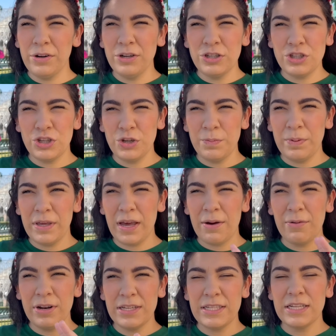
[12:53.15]
or 2, I
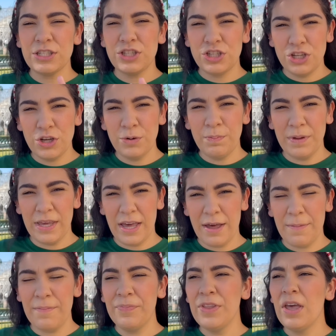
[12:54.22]
want to say it's 2 p.m.